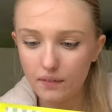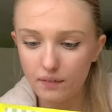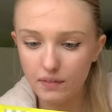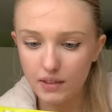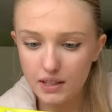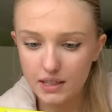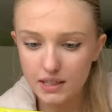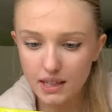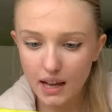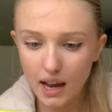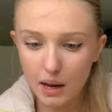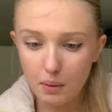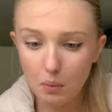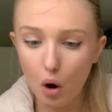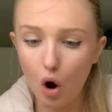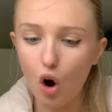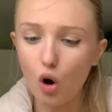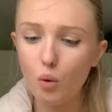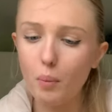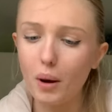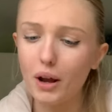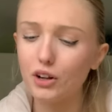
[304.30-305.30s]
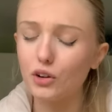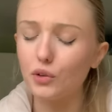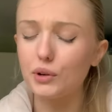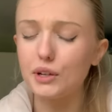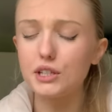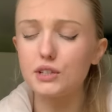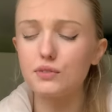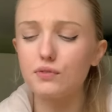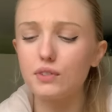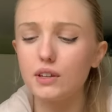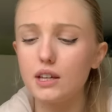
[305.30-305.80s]
the same. Oh my God,
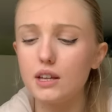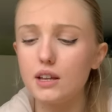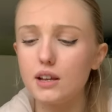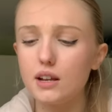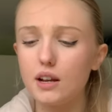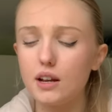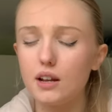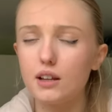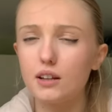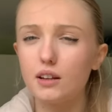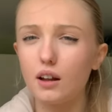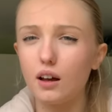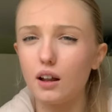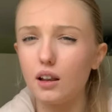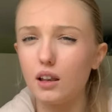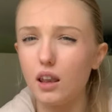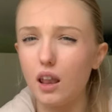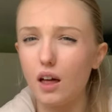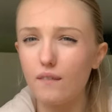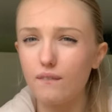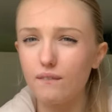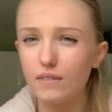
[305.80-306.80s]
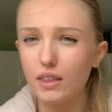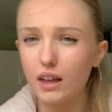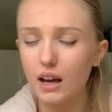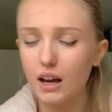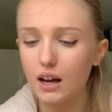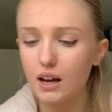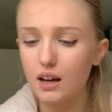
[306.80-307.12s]
it's vegan, I love that.